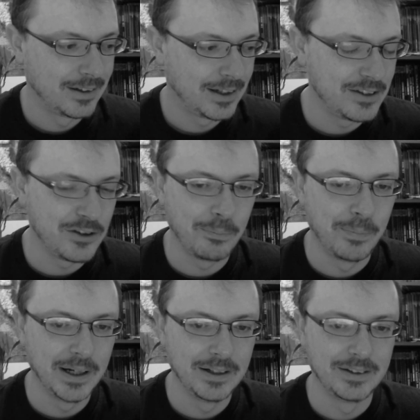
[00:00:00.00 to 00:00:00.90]
in the
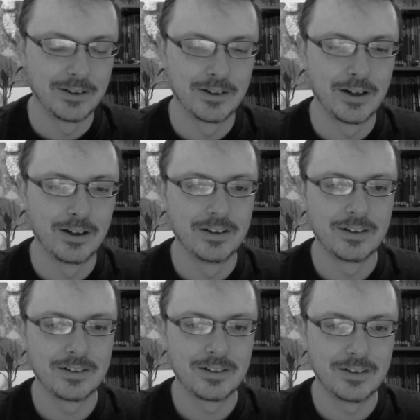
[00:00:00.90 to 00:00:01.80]
bay near
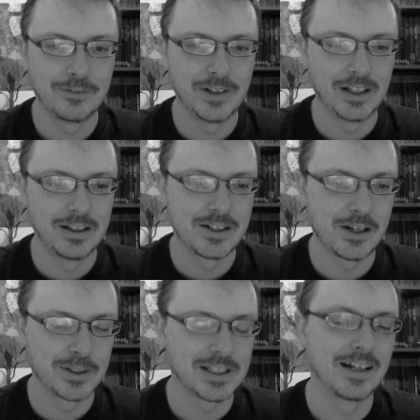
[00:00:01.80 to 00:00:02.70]
the village. I
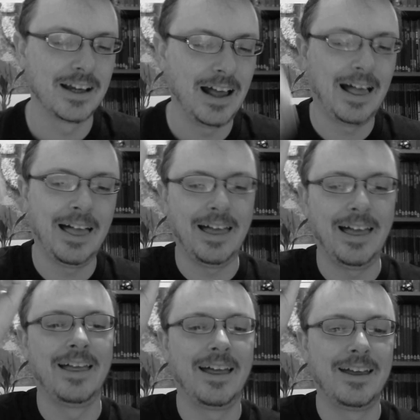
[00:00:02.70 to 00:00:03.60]
was like,
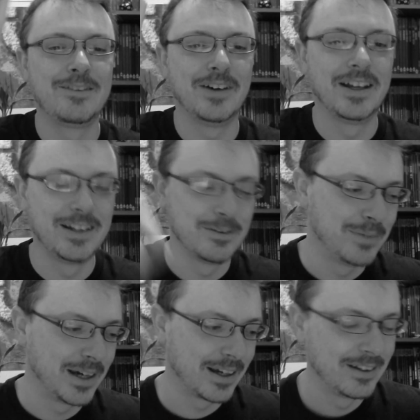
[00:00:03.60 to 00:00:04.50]
funny,
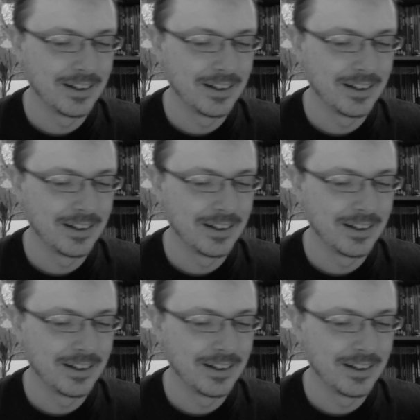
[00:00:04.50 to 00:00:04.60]
big